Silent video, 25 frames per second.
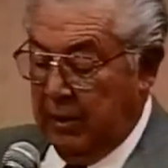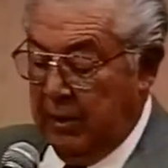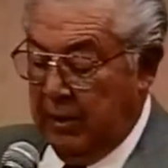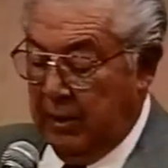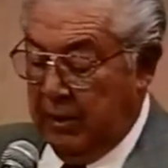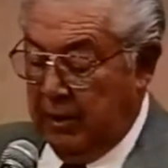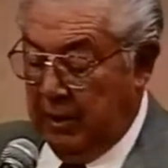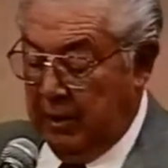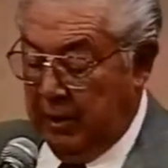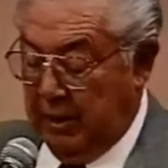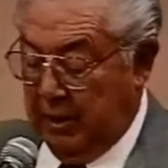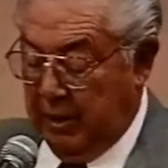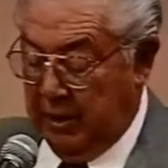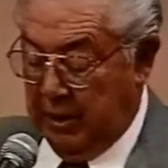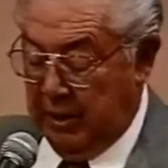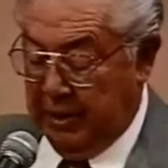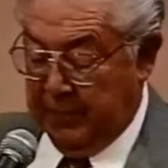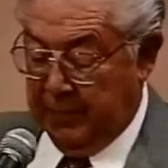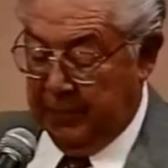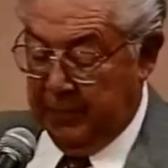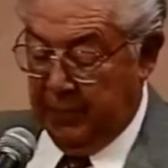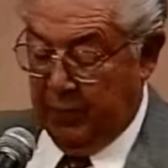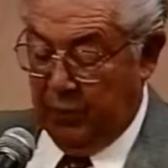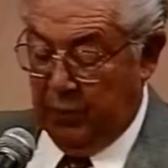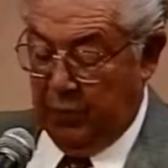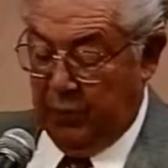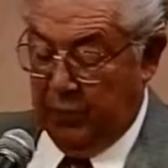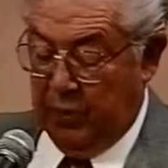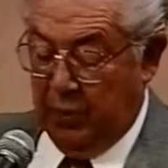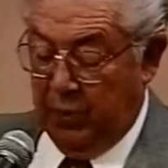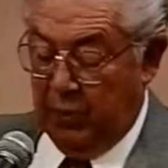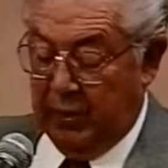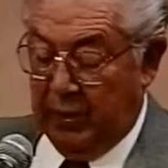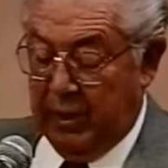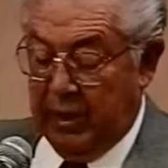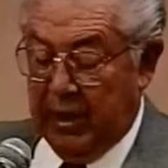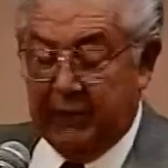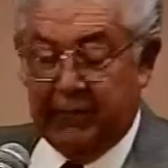Uh, we
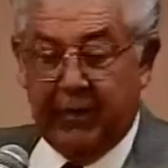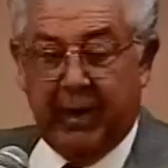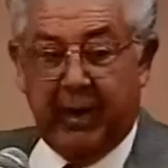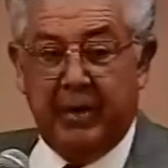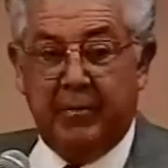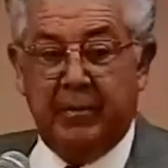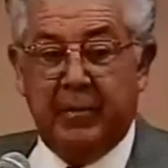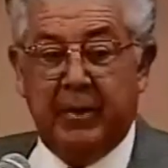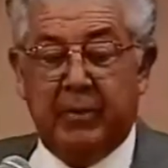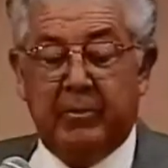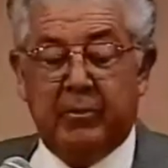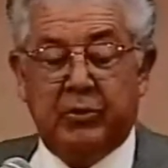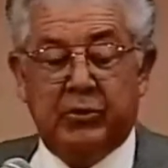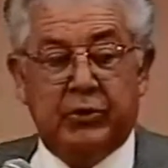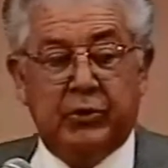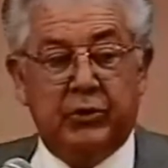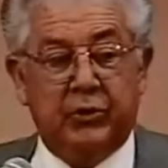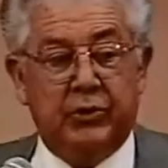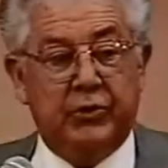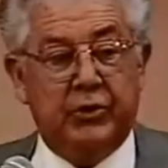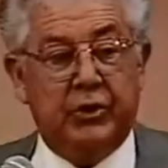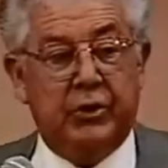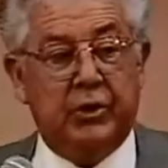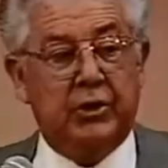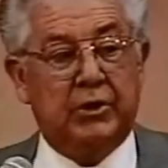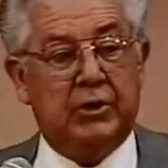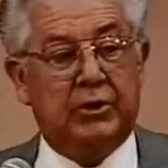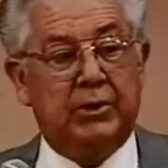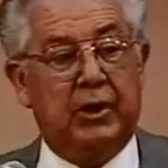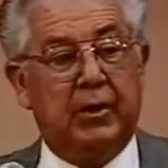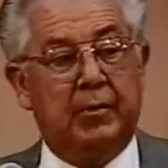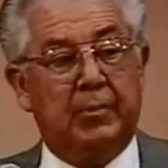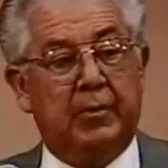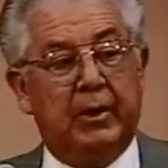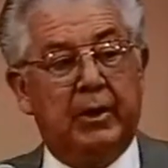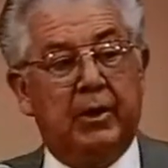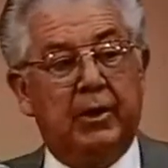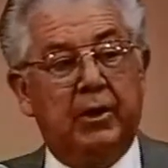only have eight members of the General
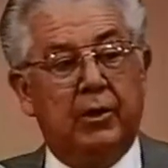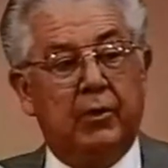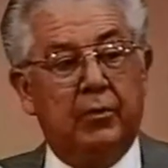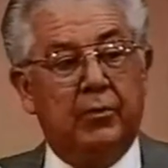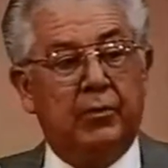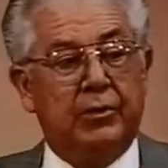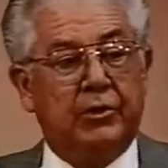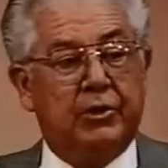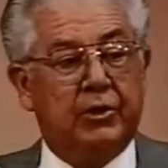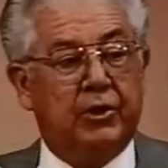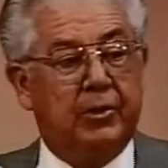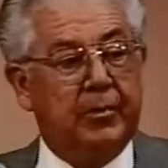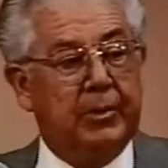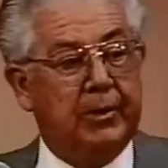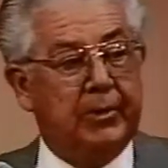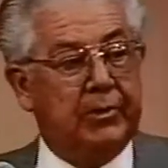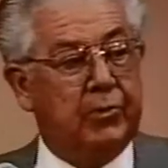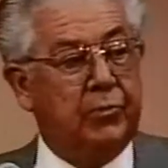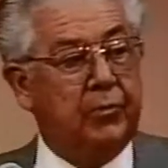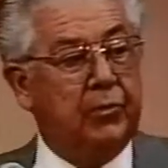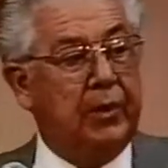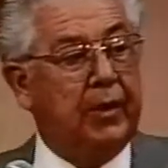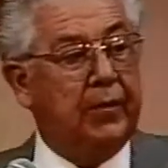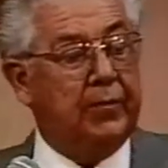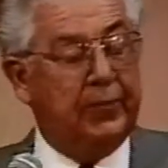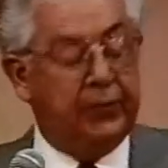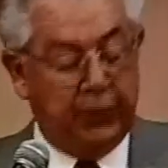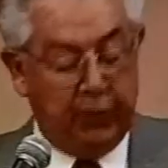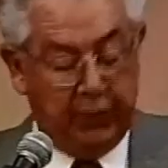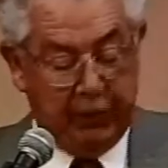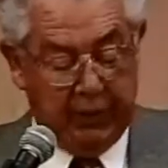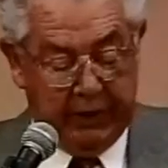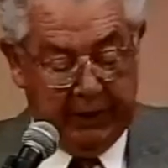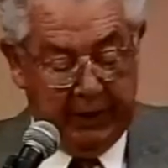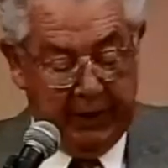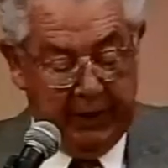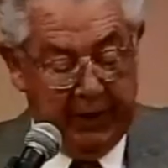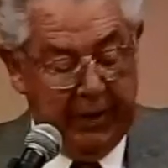Assembly on this commission. We have
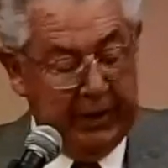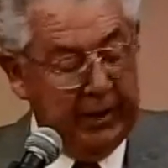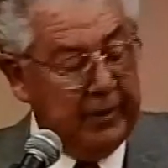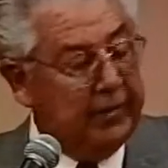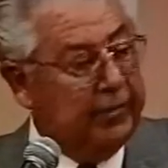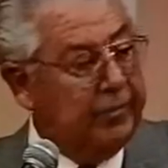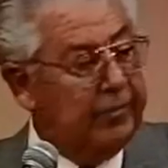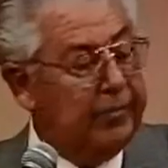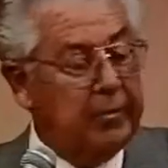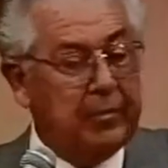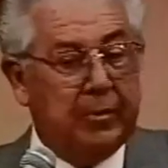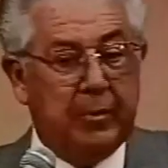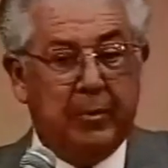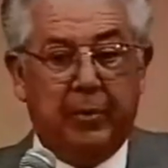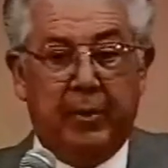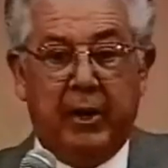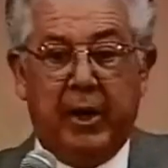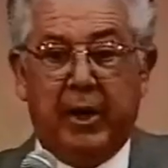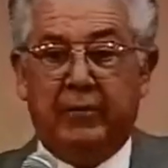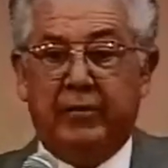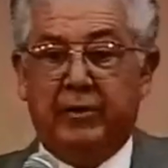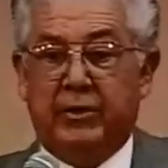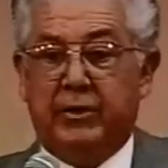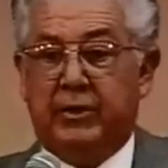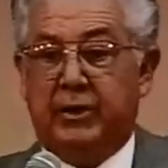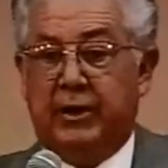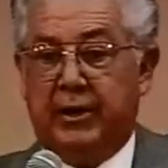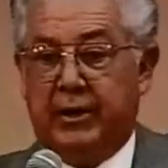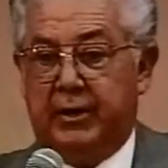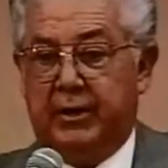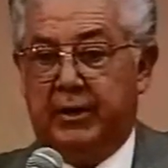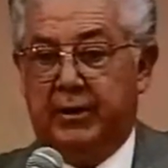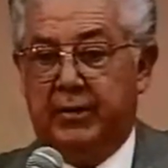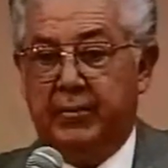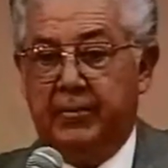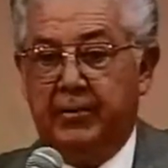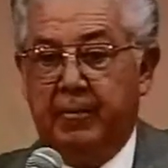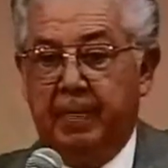13 from the private sector
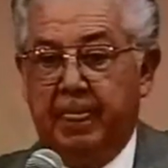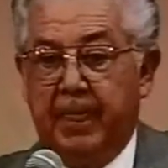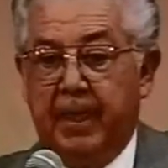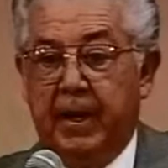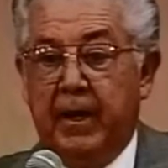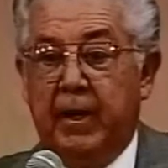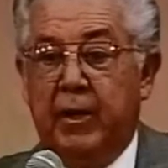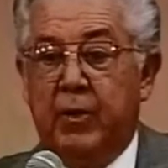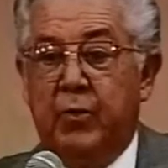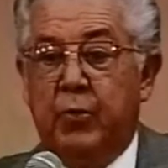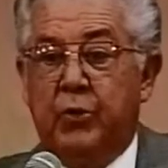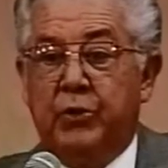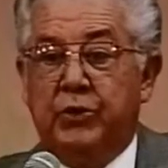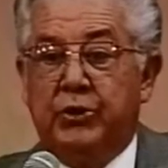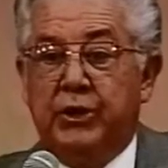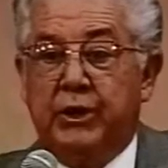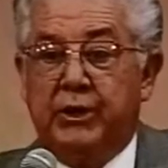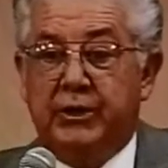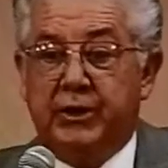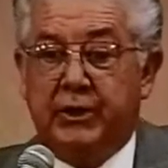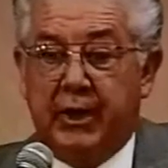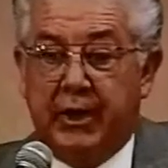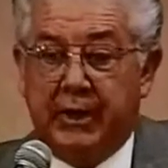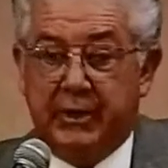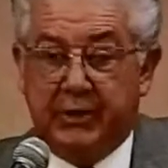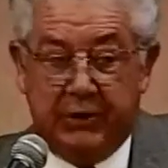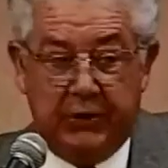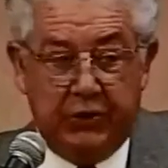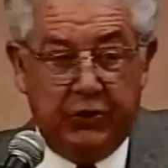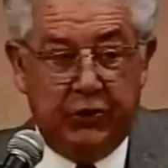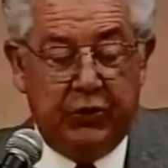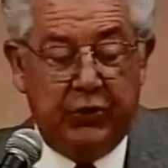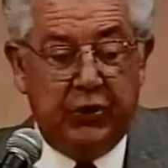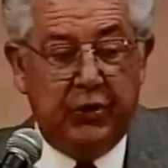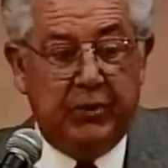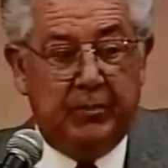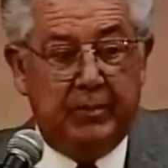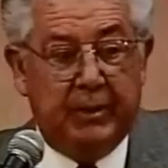which is as it
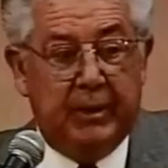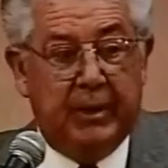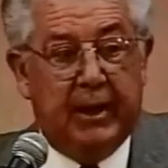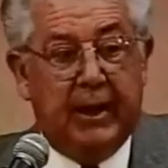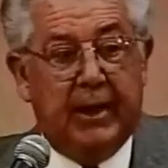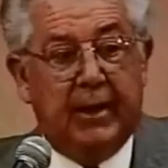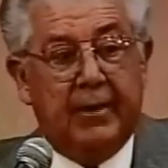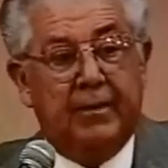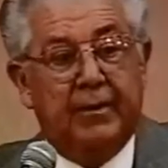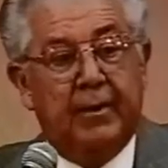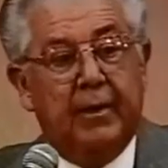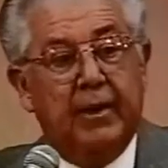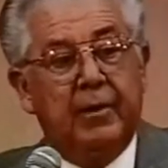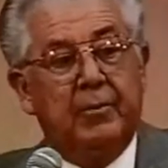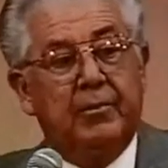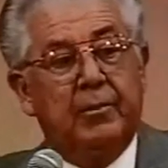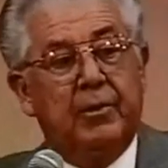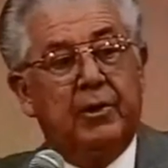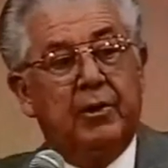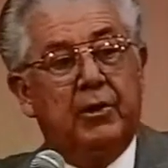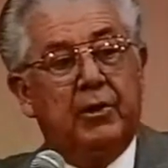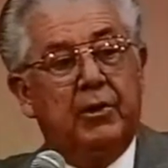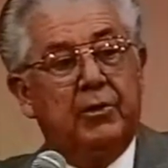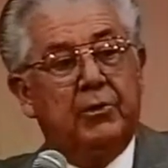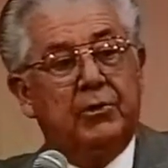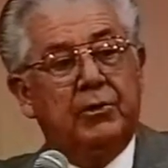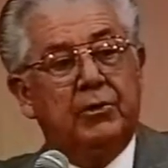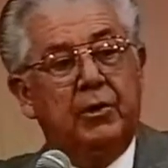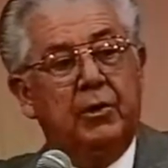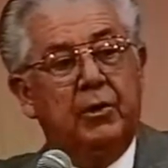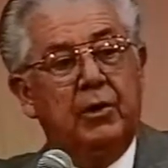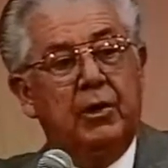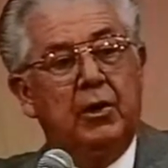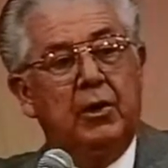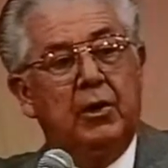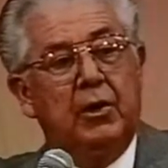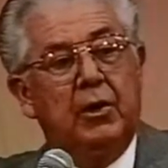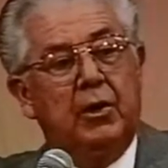should be, I think, because
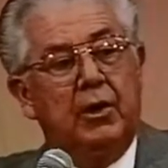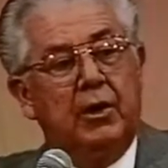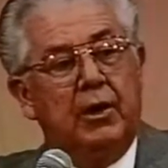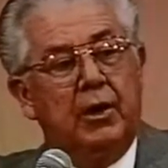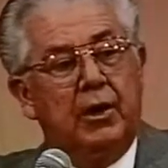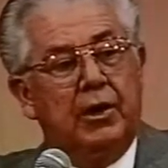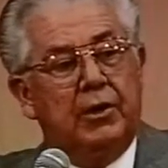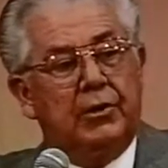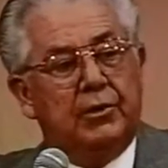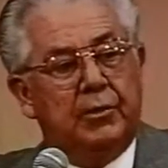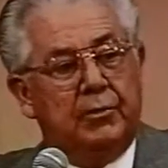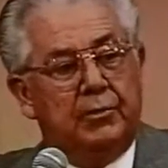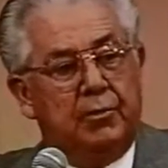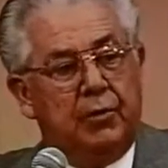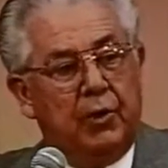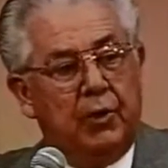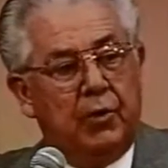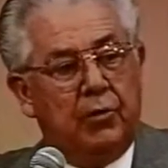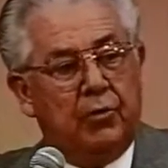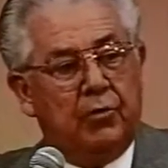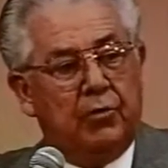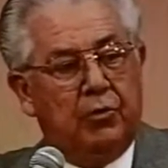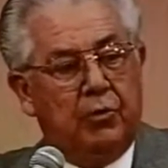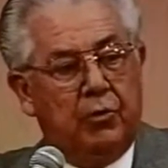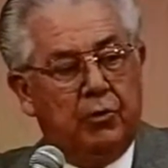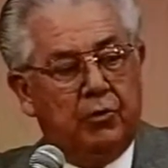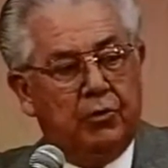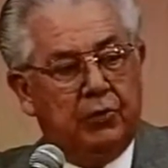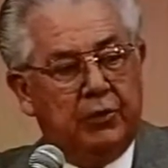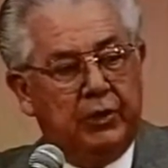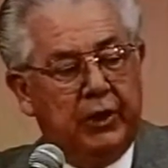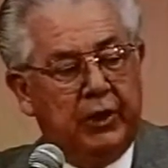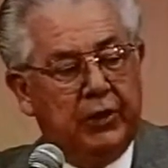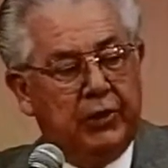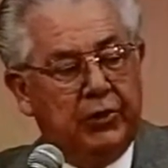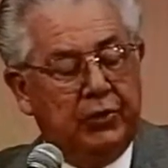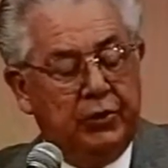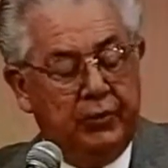it's a broad cross
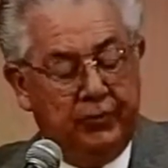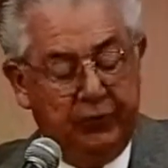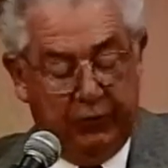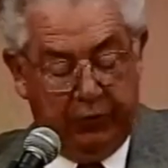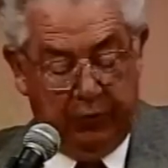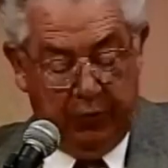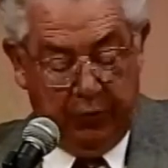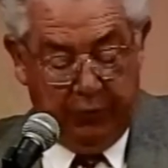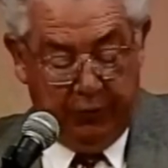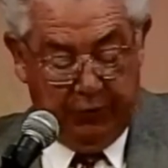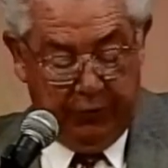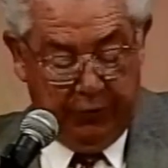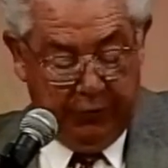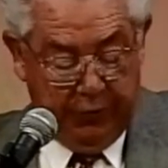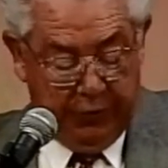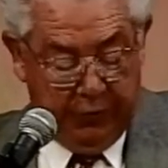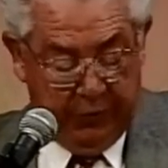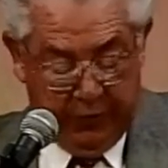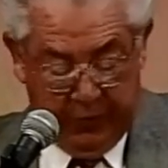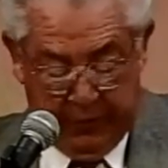section of Georgians.